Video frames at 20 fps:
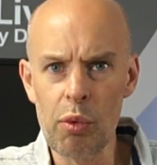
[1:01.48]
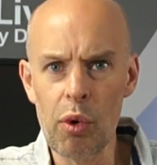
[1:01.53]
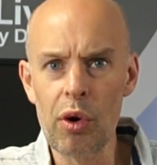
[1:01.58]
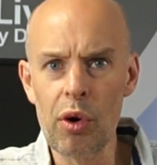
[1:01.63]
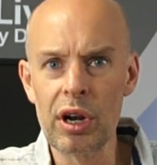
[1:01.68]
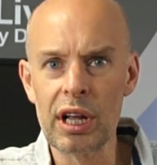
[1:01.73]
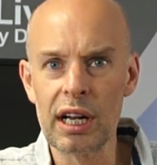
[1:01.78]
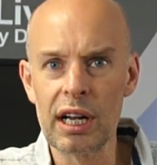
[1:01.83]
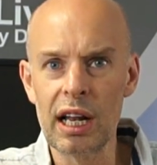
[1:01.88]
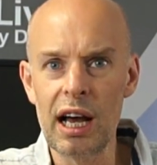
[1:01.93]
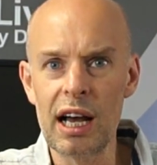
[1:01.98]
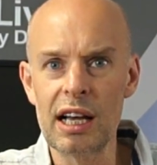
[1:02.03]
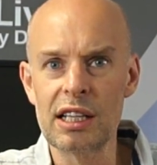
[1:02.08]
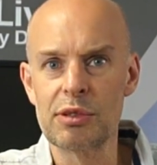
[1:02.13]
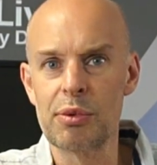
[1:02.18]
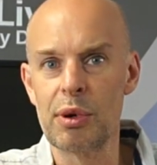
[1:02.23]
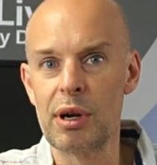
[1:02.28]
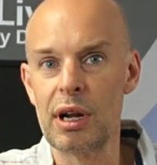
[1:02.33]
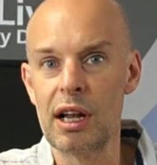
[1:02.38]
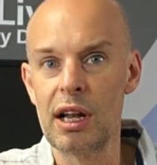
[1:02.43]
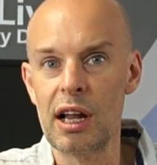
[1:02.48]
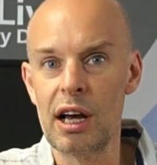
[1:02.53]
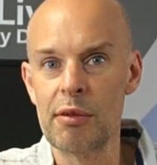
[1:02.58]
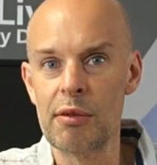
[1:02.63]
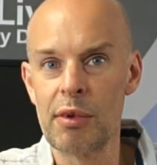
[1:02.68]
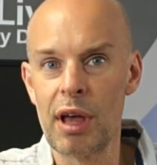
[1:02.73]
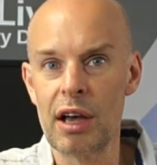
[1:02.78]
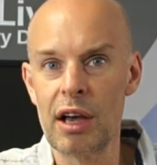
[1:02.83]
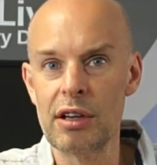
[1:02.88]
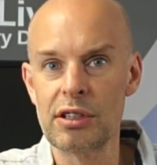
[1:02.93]
warning lights when an
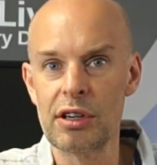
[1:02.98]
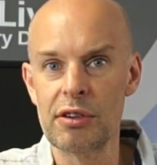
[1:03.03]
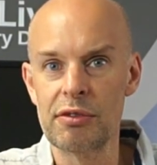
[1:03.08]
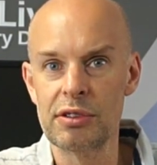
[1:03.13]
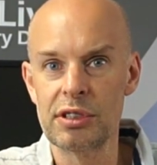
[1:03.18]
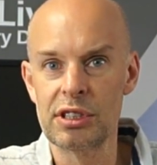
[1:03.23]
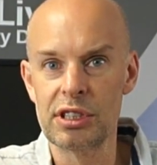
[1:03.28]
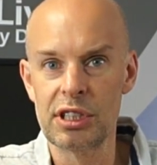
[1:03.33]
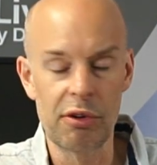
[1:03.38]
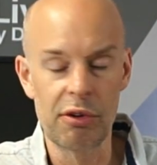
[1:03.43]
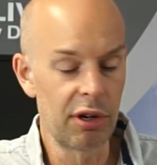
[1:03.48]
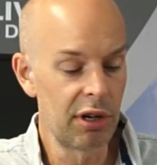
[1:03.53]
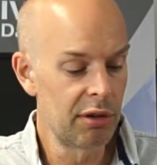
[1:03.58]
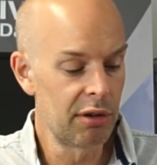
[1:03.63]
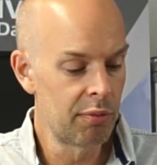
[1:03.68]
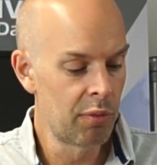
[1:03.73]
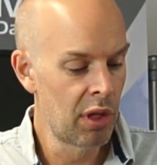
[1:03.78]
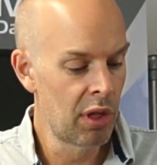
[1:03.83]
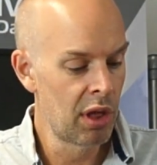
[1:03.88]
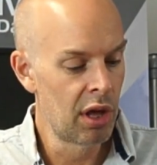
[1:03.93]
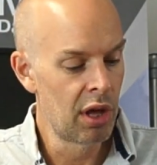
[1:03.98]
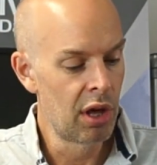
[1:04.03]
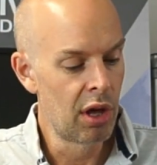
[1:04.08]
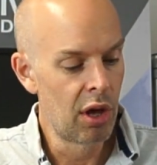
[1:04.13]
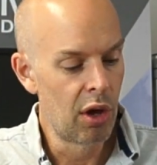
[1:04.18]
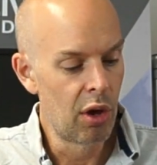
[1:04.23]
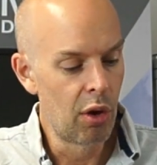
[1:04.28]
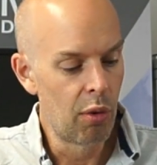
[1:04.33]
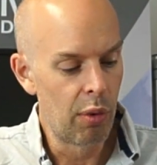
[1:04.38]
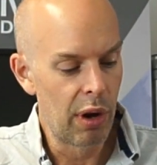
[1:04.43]
alarm goes off and so on.
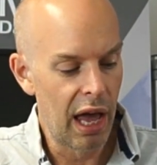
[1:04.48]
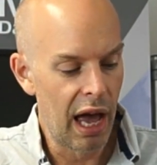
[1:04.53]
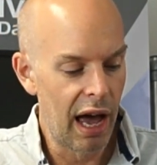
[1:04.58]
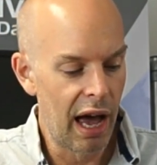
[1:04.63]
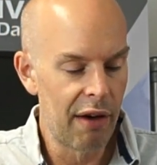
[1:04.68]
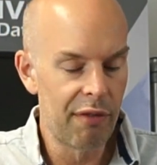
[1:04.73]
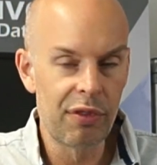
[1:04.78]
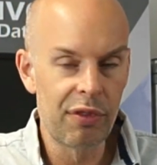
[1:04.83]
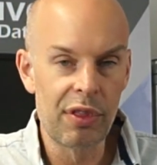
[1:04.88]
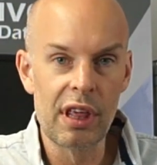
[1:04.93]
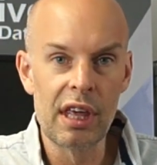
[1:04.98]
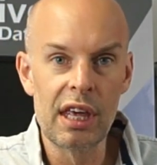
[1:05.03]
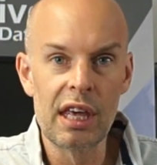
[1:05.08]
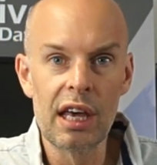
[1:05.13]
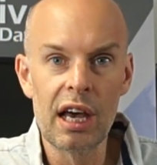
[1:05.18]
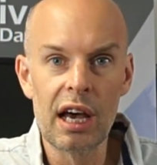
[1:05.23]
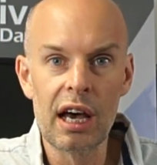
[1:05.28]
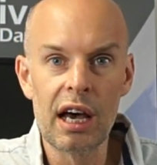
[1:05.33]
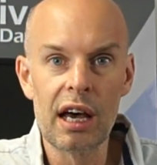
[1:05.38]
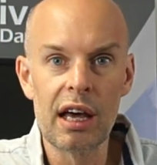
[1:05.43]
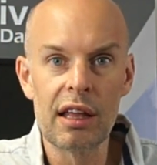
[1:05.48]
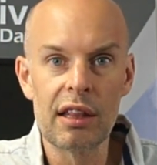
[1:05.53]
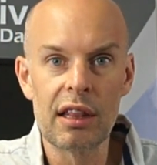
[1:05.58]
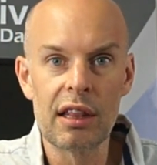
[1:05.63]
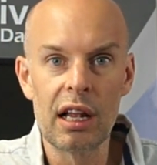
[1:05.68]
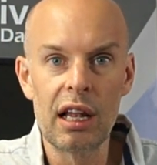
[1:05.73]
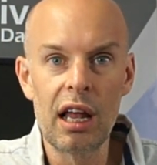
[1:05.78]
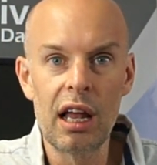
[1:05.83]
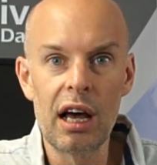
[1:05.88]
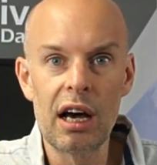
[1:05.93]
We have the, uh,
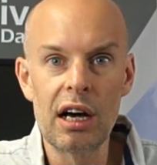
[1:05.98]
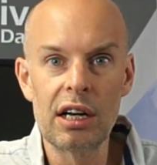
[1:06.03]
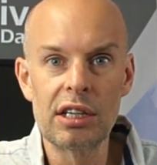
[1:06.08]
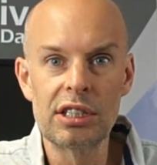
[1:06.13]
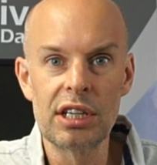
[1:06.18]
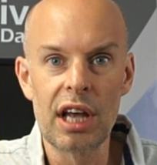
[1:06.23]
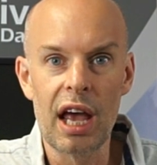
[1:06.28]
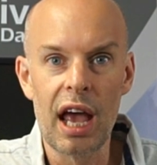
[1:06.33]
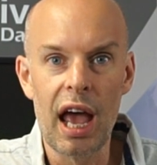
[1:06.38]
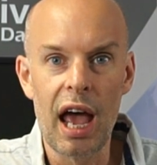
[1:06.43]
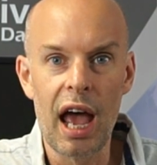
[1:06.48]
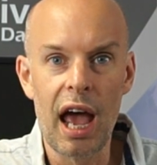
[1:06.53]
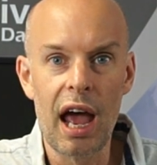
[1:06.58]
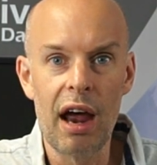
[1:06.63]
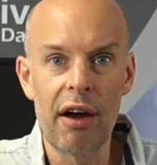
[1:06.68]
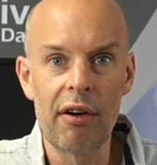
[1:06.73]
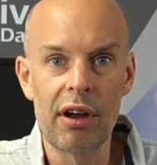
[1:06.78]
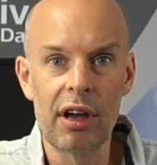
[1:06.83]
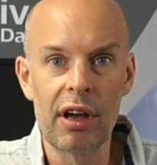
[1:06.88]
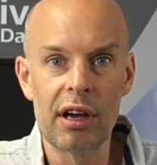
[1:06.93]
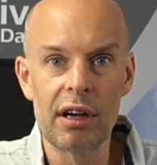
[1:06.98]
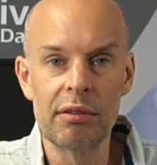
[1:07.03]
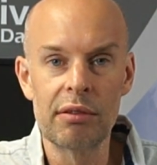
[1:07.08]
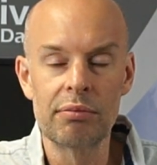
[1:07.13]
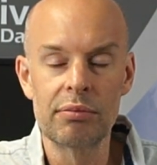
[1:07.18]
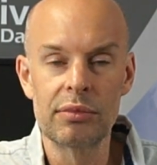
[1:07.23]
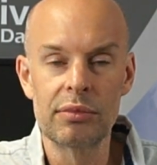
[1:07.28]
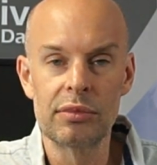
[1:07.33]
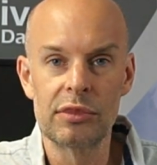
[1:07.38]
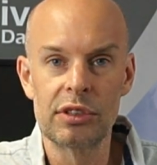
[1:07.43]
the large area
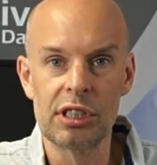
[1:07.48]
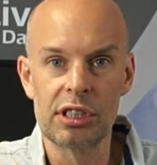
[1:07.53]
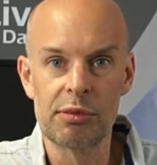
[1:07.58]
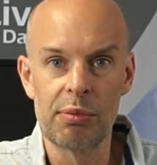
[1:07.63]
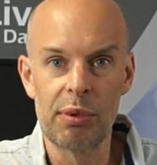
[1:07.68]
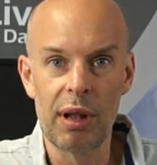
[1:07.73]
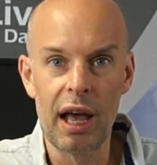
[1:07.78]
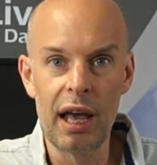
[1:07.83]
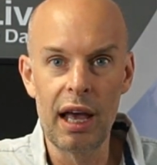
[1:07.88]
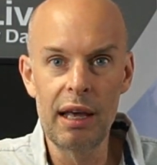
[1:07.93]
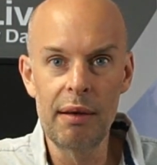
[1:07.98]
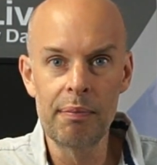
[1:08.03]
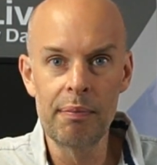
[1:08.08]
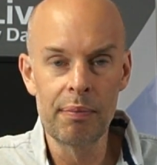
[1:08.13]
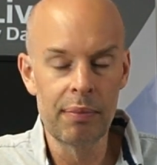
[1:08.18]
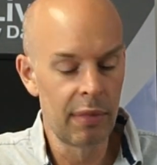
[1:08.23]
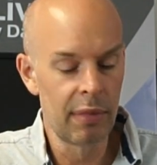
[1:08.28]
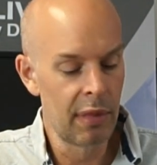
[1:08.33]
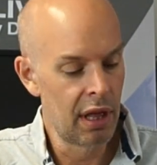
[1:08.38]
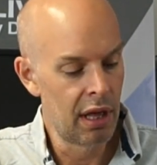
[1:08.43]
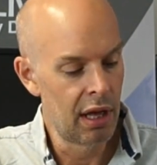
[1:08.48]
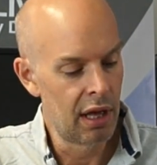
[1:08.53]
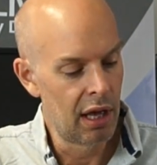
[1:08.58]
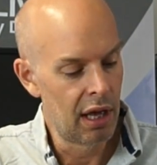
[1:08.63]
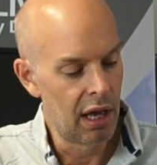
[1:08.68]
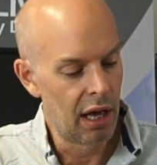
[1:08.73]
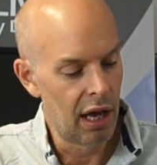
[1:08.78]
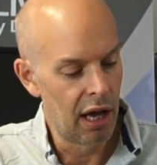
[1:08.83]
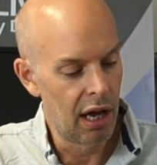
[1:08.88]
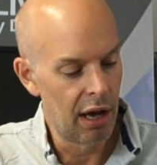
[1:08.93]
display.
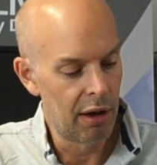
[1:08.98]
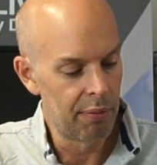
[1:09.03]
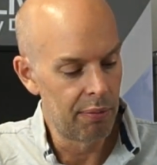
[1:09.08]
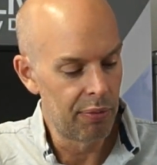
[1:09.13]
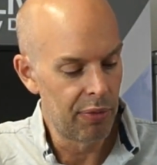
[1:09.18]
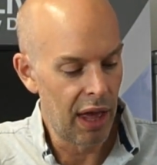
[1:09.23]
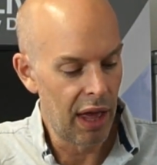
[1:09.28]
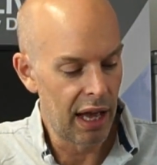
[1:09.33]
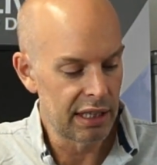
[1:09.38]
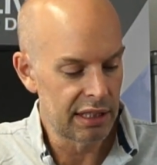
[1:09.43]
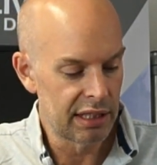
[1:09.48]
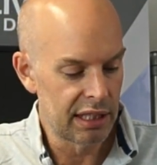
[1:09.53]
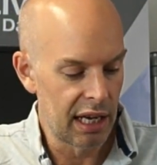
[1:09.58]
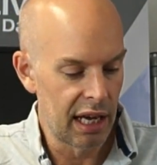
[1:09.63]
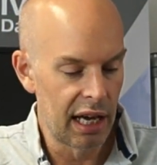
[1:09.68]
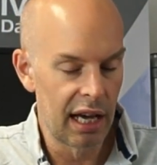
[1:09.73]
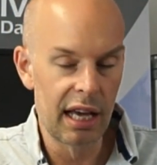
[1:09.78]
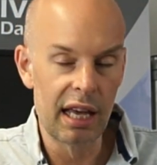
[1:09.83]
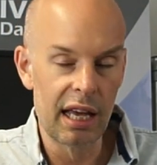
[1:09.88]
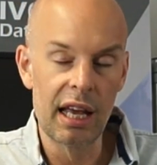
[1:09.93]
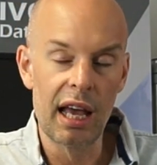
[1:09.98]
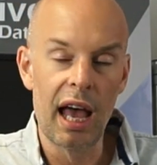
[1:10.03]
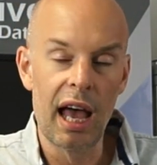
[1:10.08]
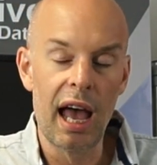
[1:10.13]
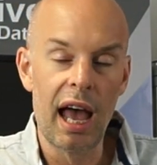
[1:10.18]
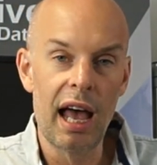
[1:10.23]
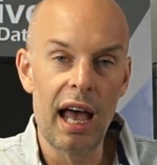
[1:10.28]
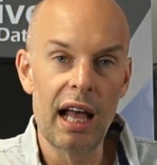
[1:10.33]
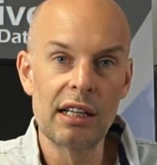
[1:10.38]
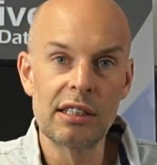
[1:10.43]
Um, that's a
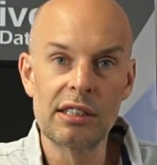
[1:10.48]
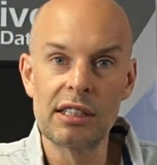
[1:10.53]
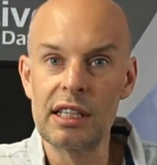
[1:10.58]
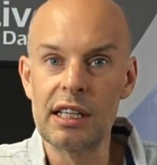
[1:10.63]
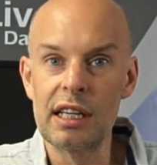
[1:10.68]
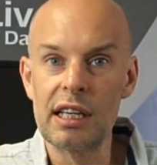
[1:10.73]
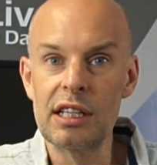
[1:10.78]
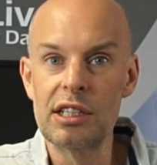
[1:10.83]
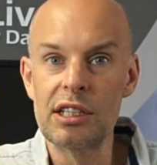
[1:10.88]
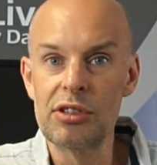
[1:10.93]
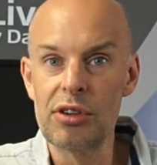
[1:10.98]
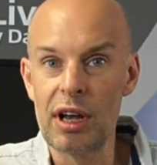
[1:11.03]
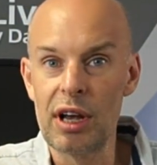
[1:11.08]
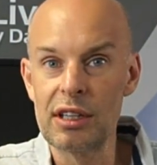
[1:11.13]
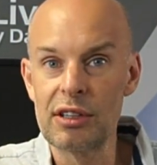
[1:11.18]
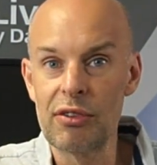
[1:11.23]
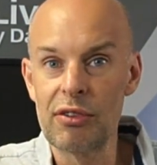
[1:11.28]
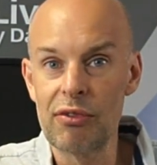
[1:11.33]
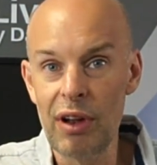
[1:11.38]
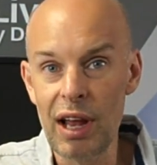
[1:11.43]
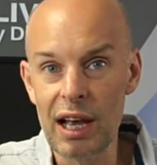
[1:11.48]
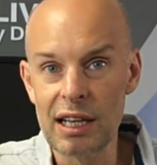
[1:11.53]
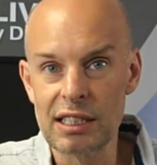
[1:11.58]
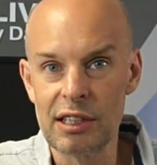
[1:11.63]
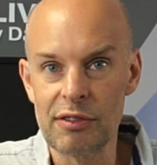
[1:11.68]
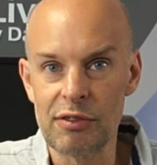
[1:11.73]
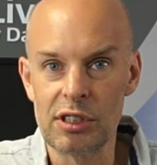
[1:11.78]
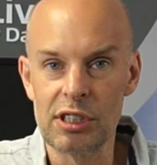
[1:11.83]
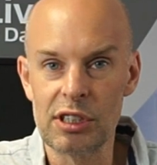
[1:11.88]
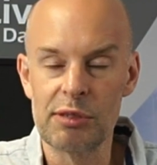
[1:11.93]
L C D
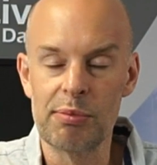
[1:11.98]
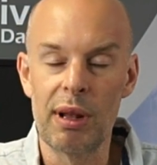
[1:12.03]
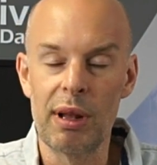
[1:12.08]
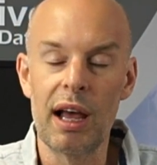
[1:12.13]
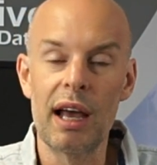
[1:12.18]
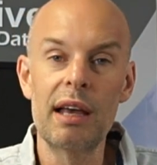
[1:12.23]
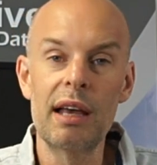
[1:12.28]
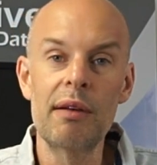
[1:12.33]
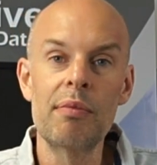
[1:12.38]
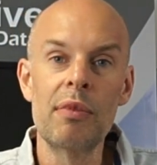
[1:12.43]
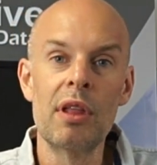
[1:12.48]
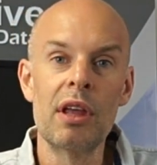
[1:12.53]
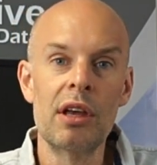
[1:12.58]
transflective display.